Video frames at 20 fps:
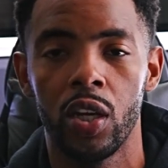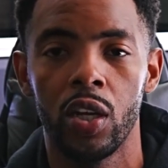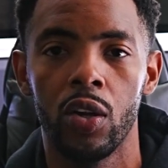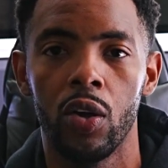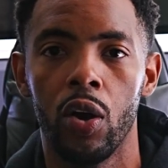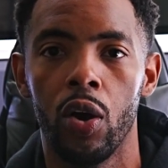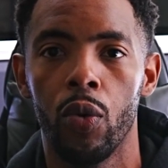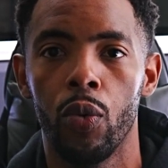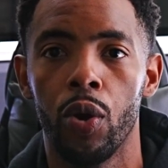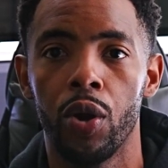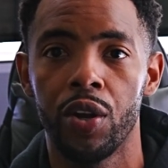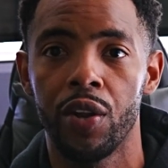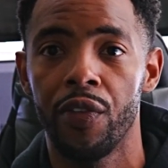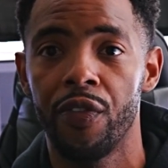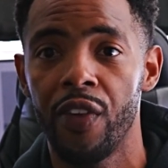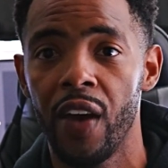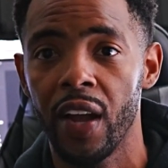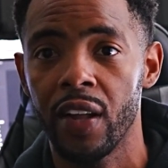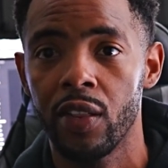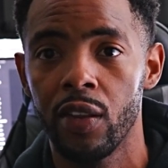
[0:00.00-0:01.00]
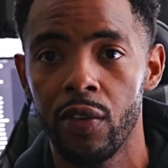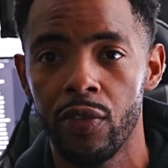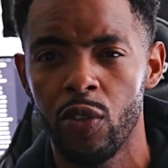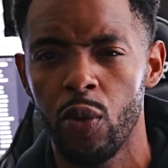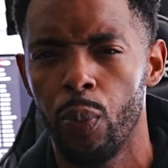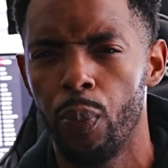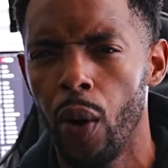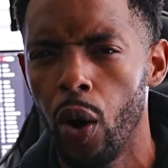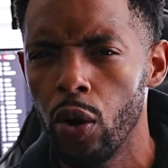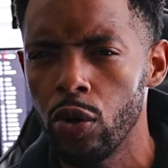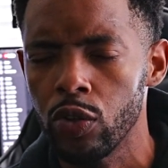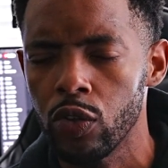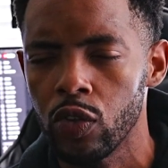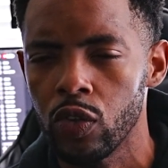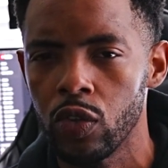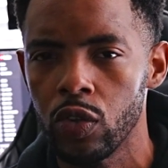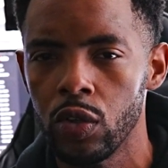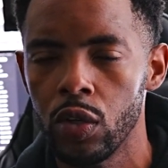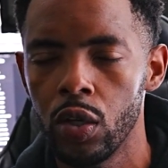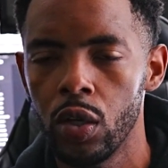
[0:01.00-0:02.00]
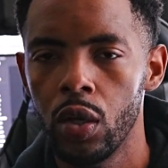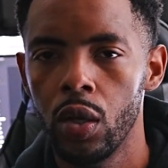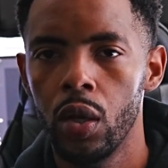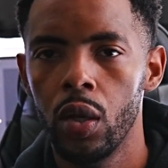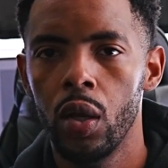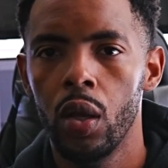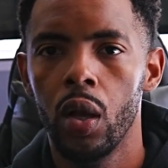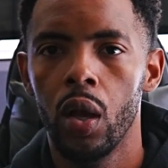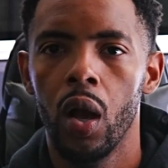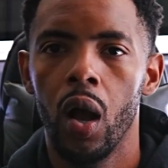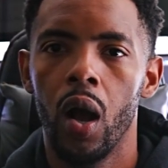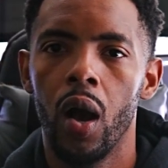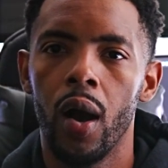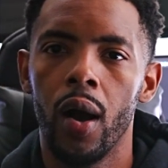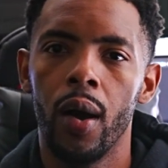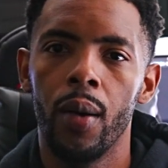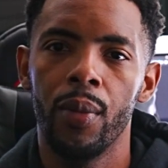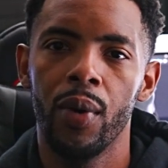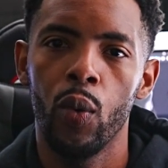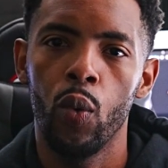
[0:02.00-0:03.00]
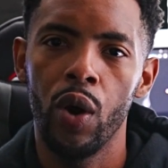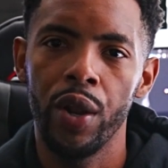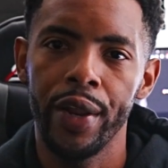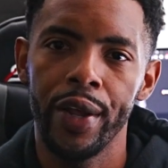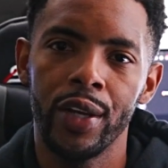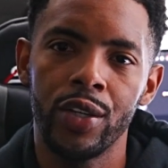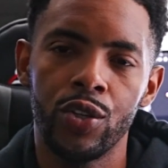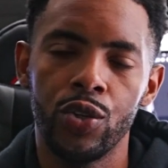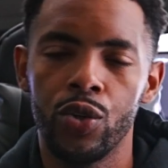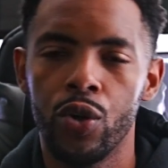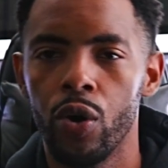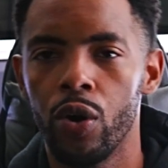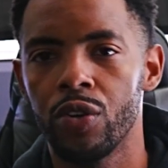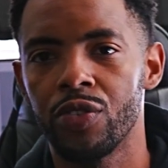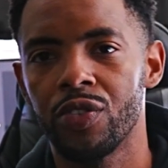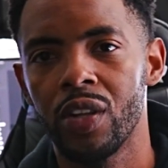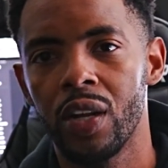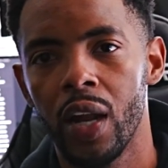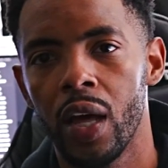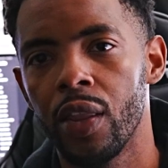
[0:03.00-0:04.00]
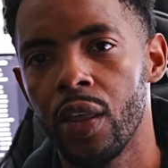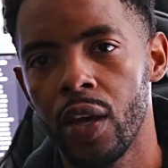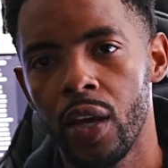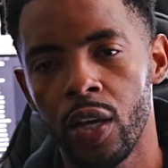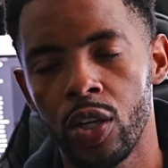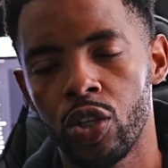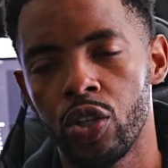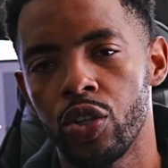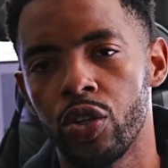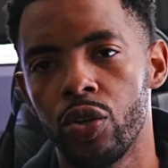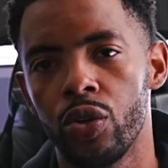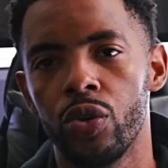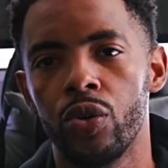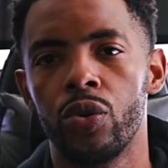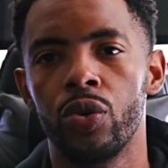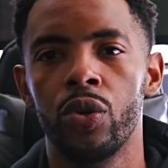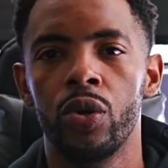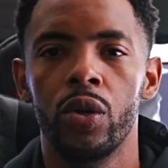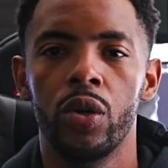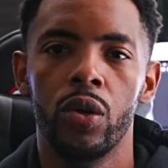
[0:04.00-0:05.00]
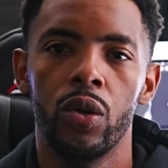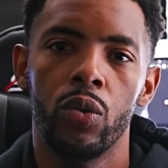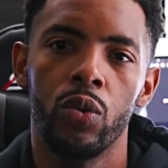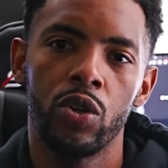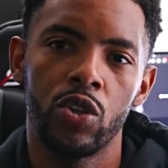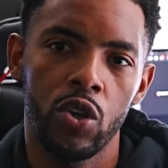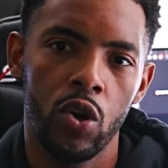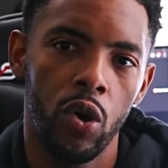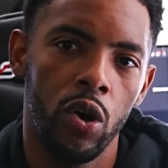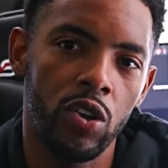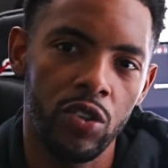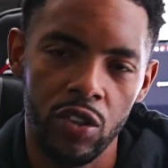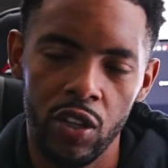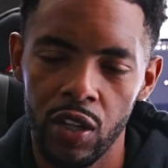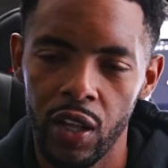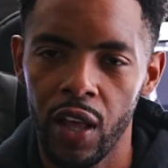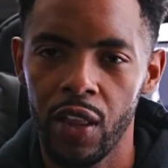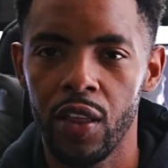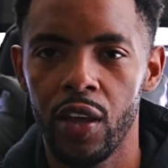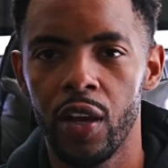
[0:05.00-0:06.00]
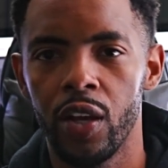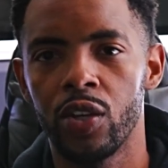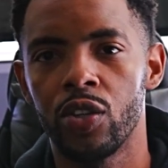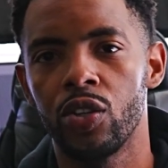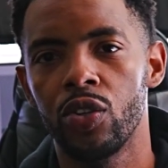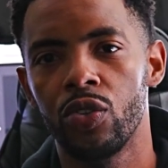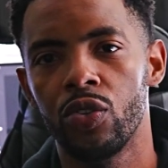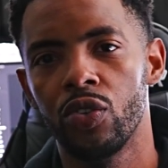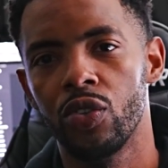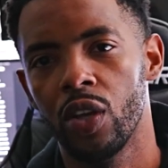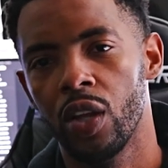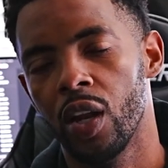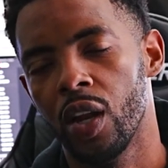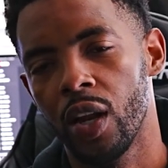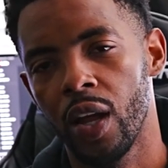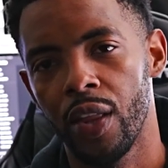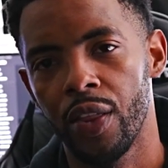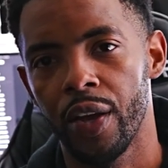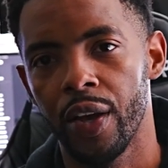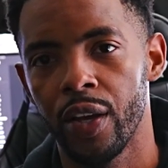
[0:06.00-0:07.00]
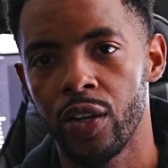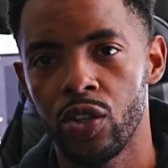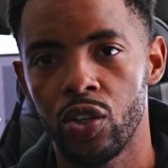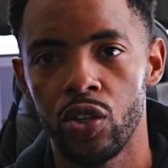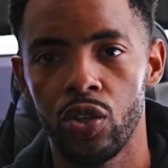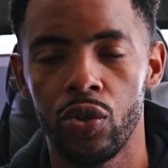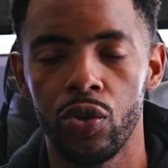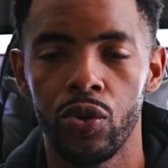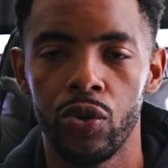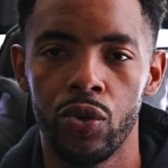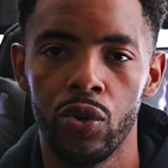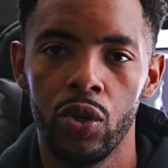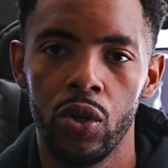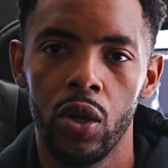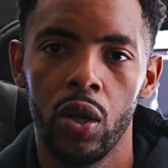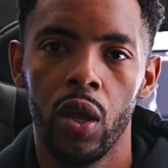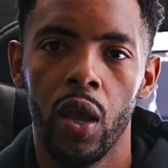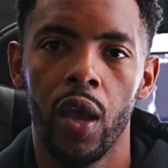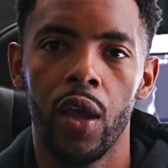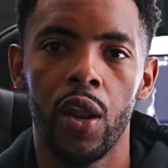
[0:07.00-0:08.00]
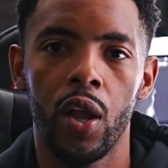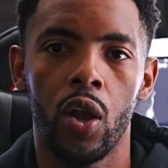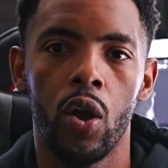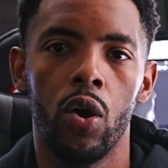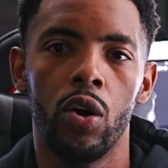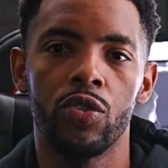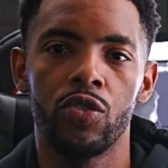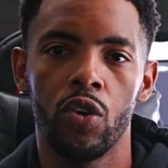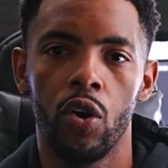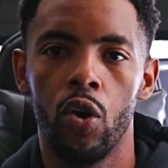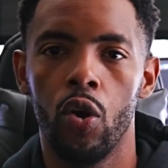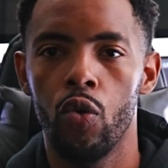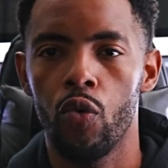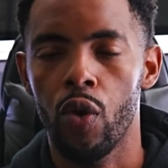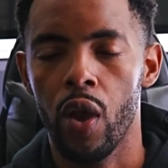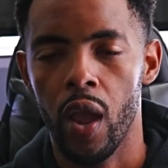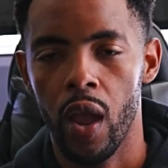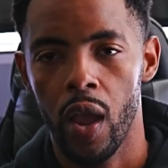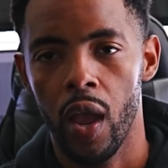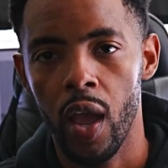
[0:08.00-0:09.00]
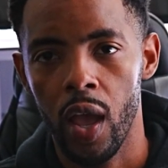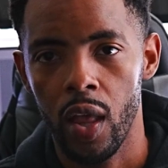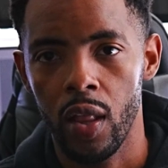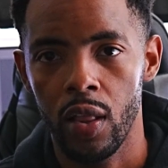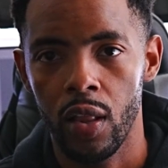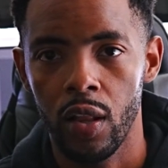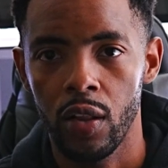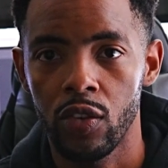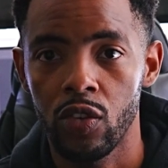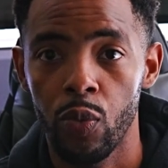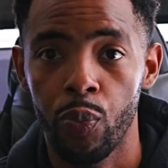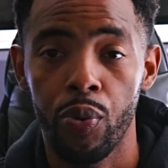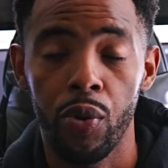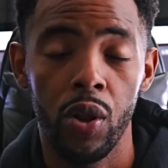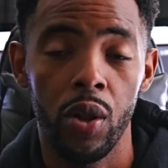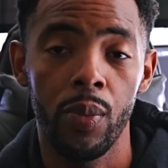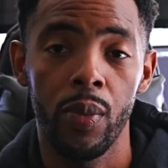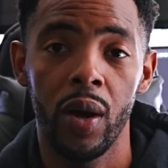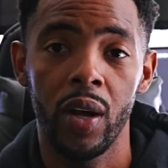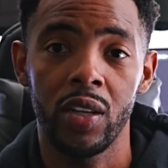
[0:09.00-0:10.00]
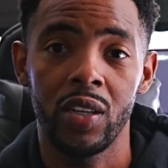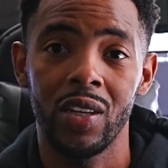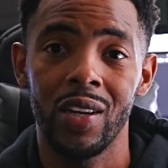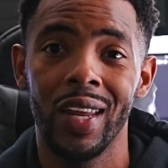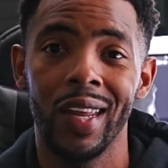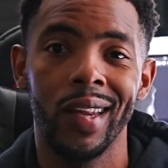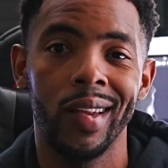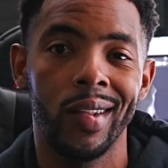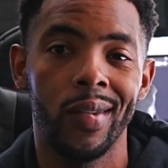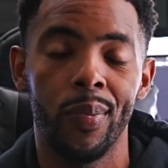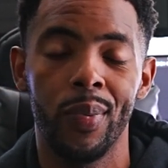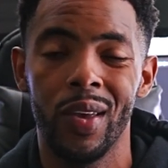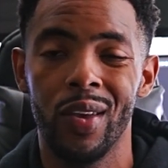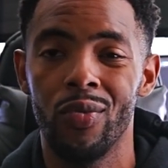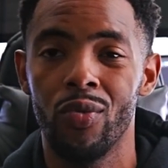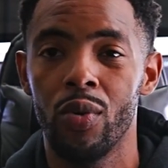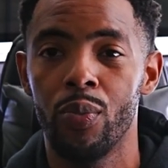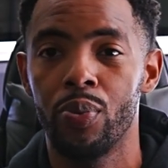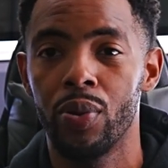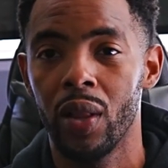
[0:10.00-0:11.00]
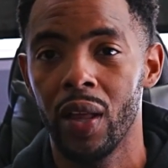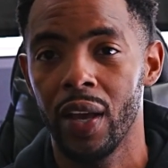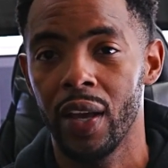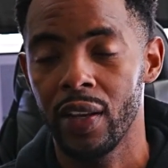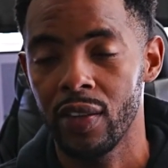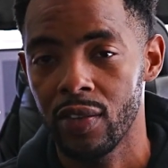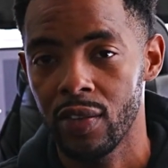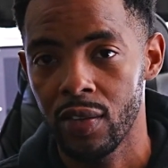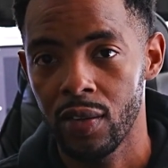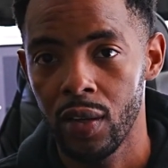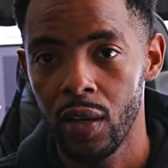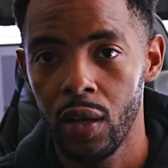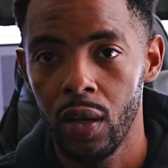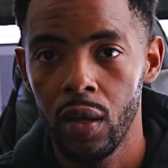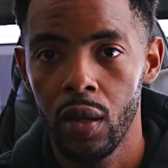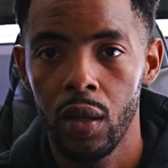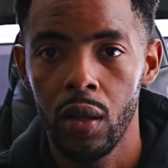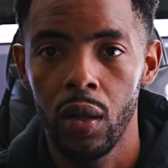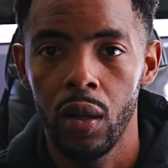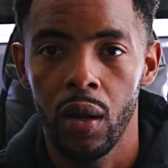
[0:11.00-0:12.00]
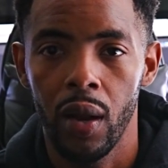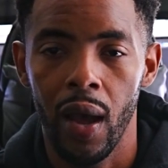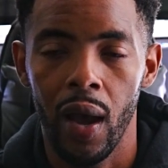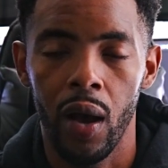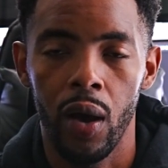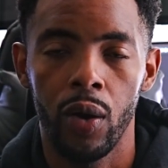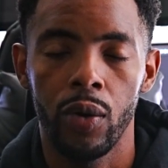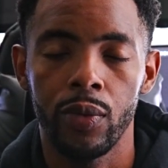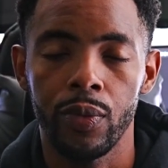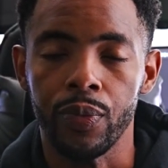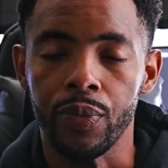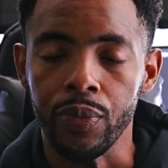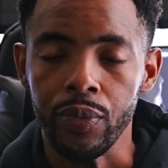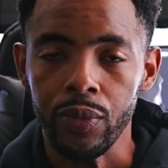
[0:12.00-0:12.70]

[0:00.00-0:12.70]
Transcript: or were defective, the bolts. And one issue caused another issue, which caused another issue and another issue, and it caused the whole rear end to pretty much needed to be replaced. Now,